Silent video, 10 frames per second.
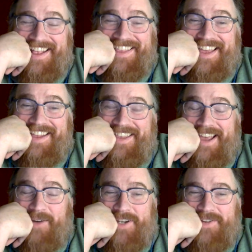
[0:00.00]

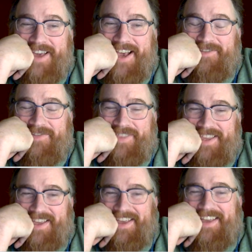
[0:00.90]
that one you have of
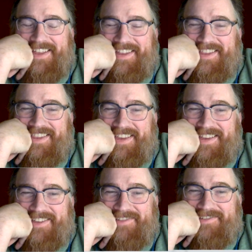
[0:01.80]

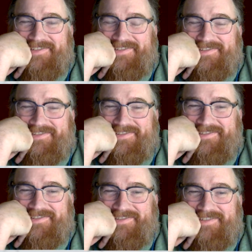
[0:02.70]
the
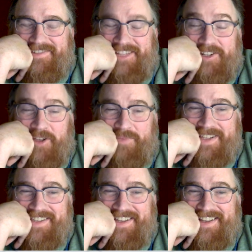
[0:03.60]
adult
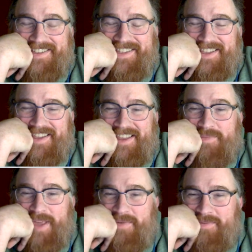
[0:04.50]
muskox and the
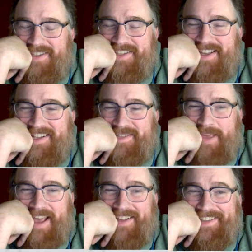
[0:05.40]
baby muskox
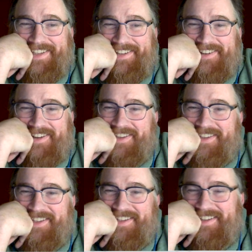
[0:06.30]
backlit on
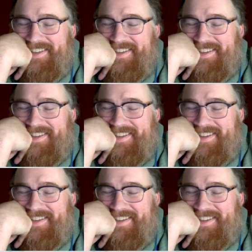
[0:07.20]
the